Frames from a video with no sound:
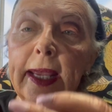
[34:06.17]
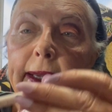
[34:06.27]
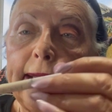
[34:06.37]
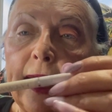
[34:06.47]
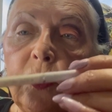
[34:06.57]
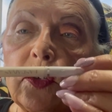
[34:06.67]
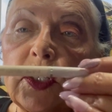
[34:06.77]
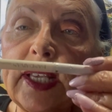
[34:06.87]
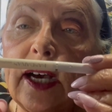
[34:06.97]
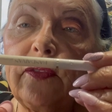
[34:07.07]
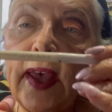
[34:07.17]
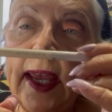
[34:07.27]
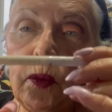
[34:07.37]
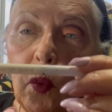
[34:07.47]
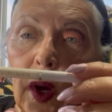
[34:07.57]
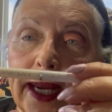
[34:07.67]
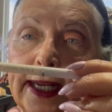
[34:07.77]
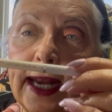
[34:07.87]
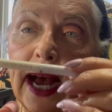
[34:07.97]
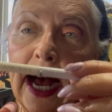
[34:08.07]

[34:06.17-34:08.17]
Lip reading: Get yourself a white